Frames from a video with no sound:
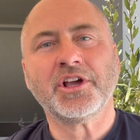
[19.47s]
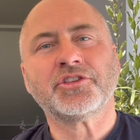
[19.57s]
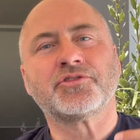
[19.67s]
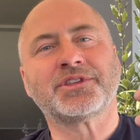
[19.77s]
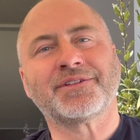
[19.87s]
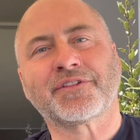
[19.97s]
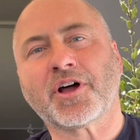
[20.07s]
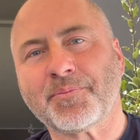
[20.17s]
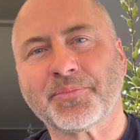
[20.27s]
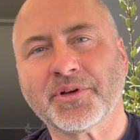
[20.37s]
to
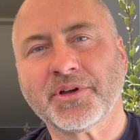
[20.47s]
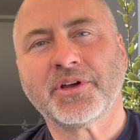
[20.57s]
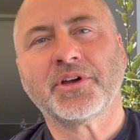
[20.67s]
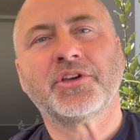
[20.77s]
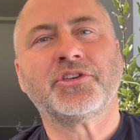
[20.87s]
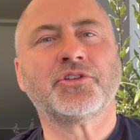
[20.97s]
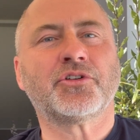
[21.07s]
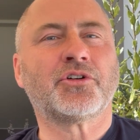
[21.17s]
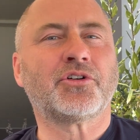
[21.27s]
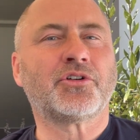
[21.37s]
develop
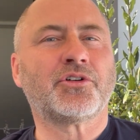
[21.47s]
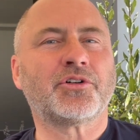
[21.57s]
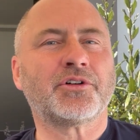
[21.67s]
your